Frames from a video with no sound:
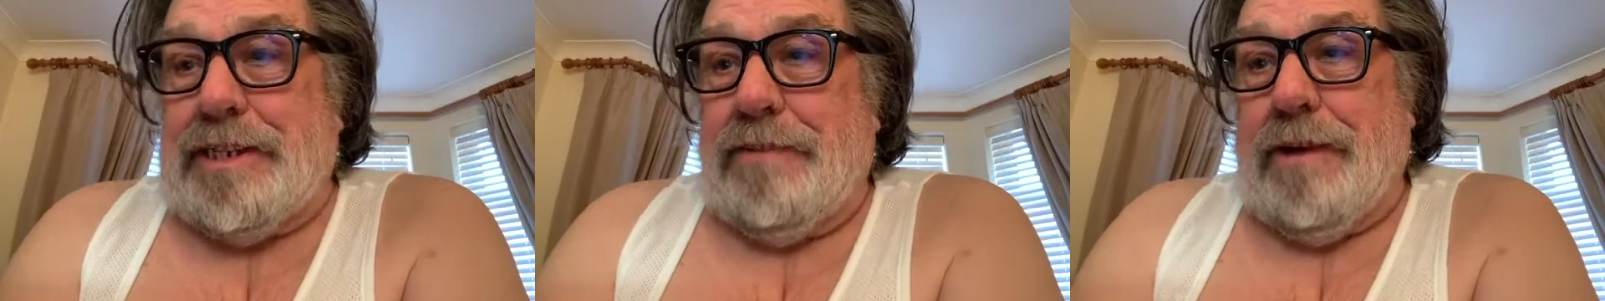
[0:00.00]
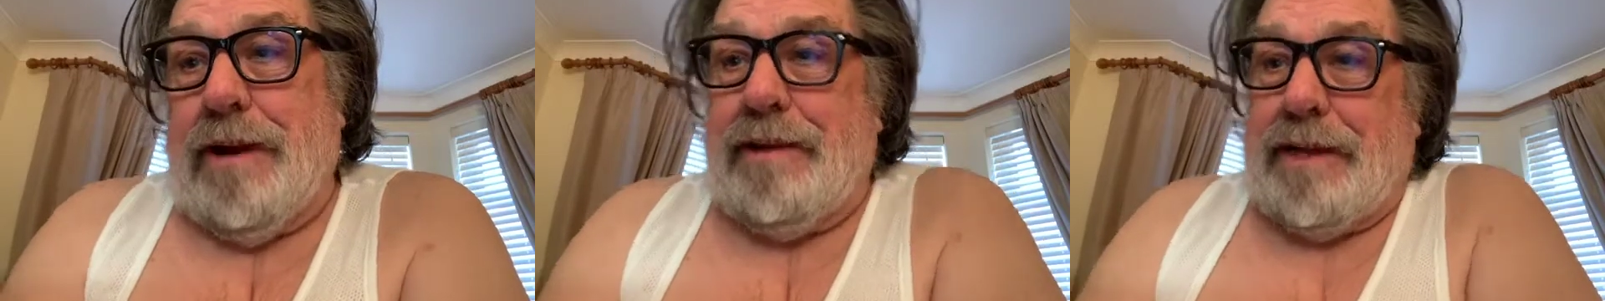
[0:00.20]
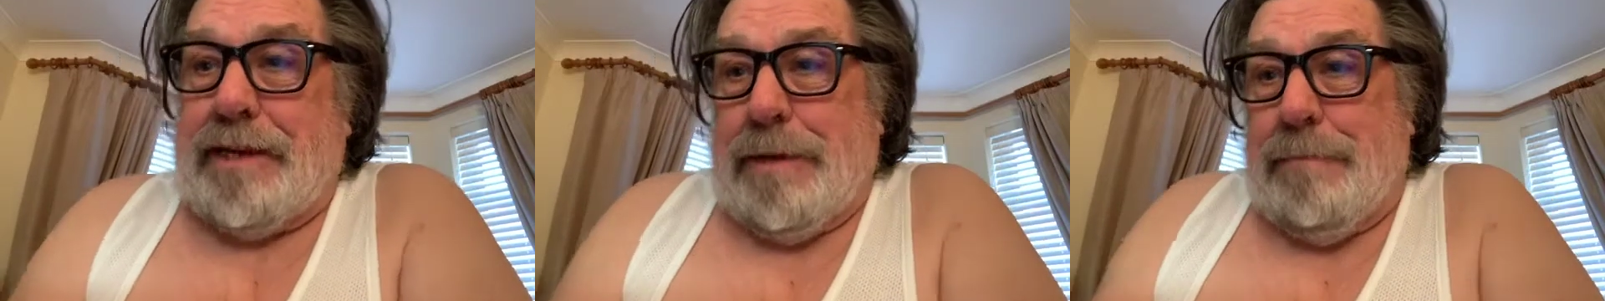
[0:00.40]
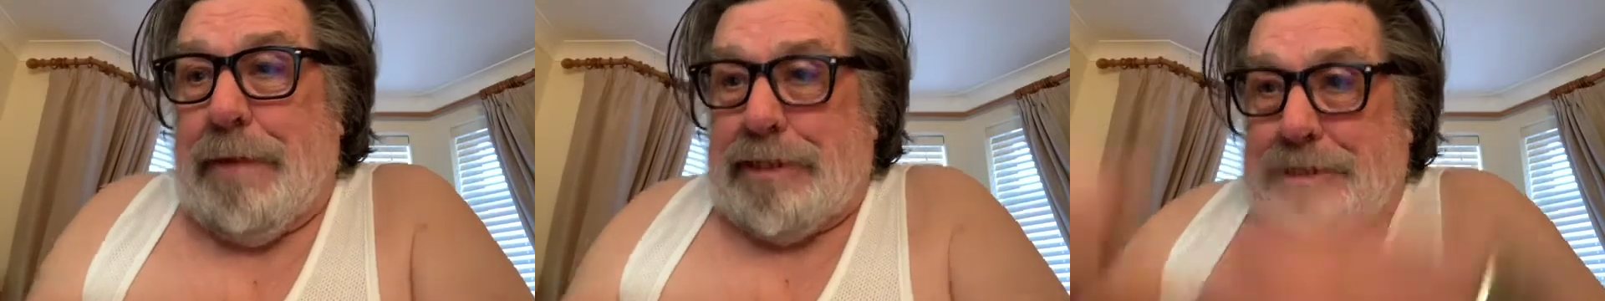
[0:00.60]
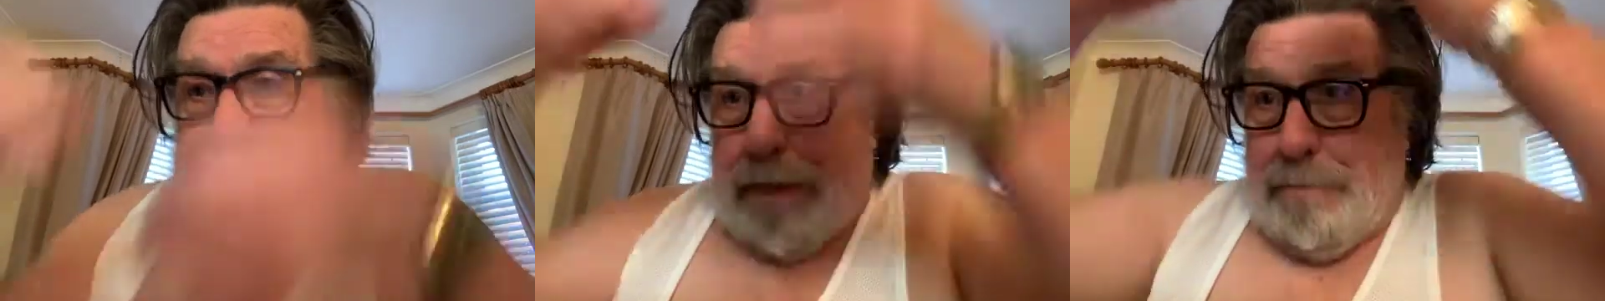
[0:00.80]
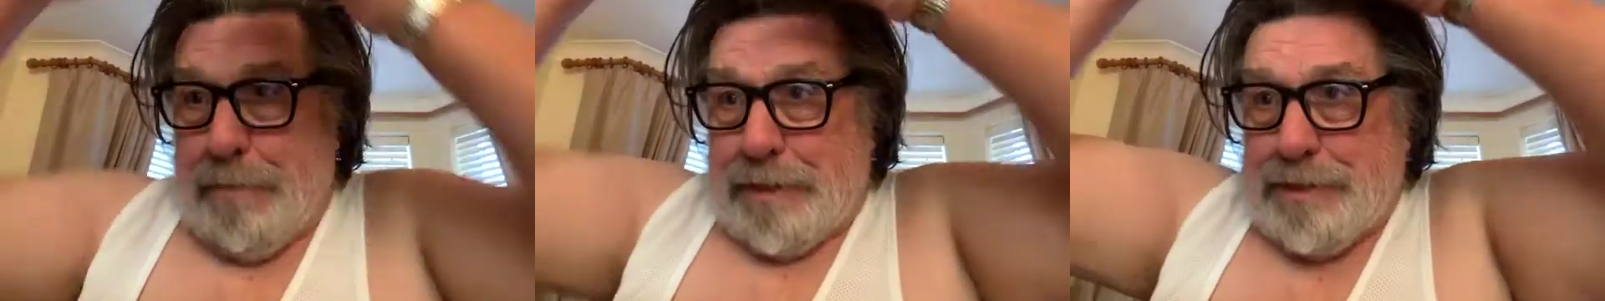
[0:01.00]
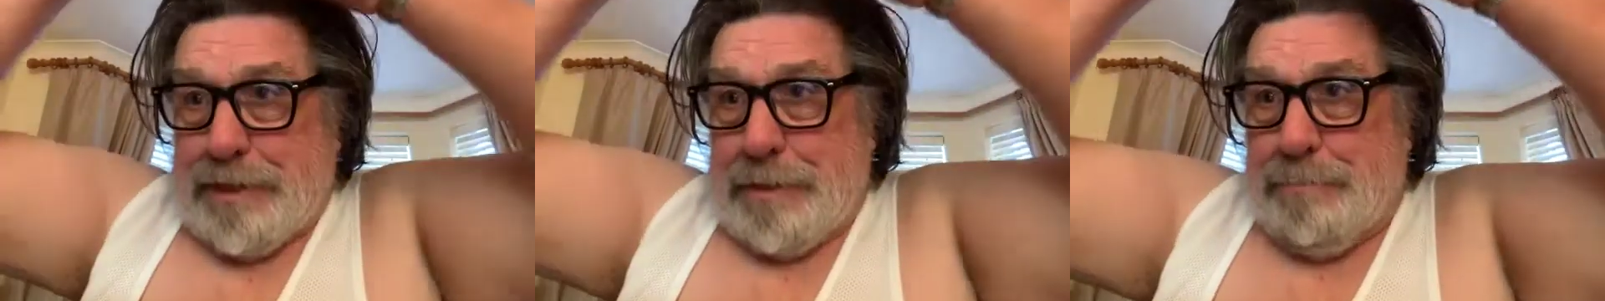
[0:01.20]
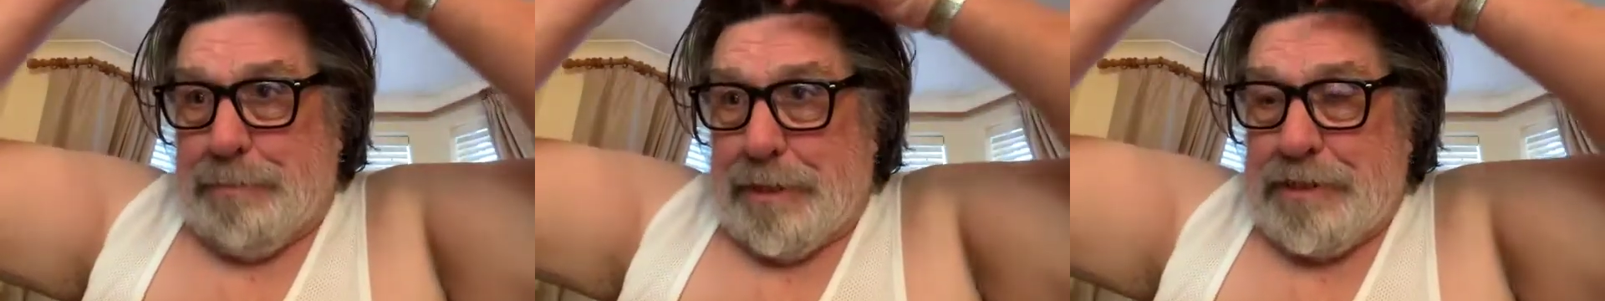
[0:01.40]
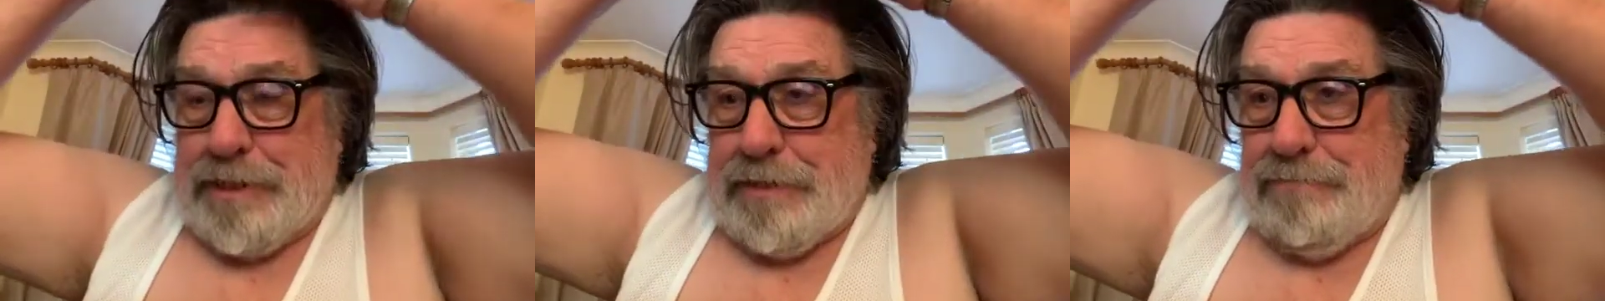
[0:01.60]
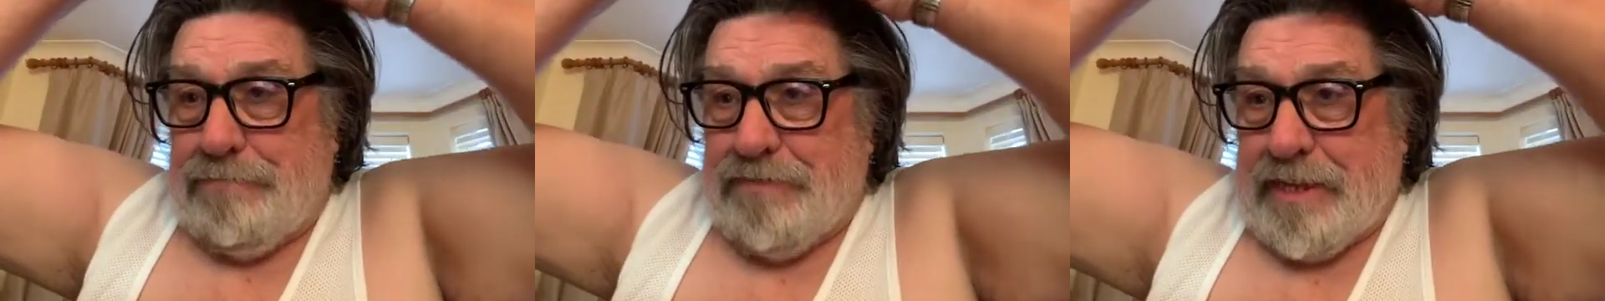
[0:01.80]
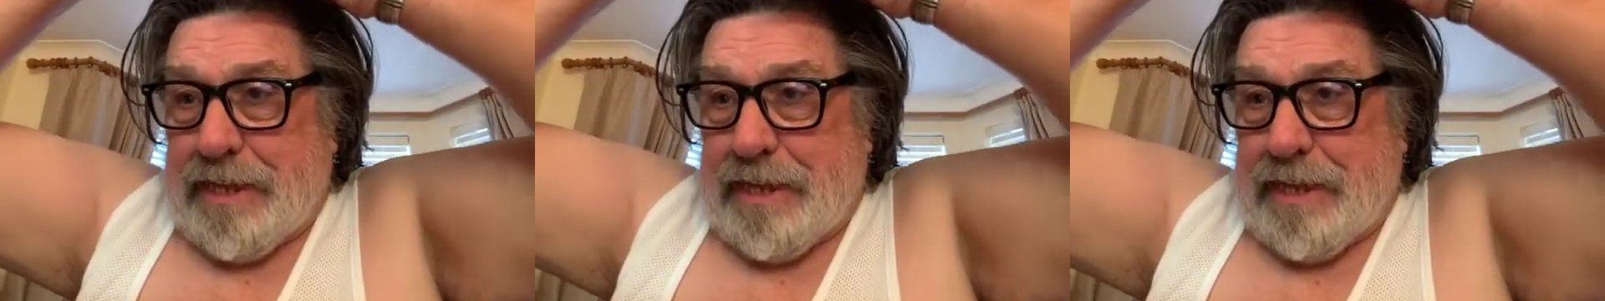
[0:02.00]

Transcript: you've got like a match a matching piece of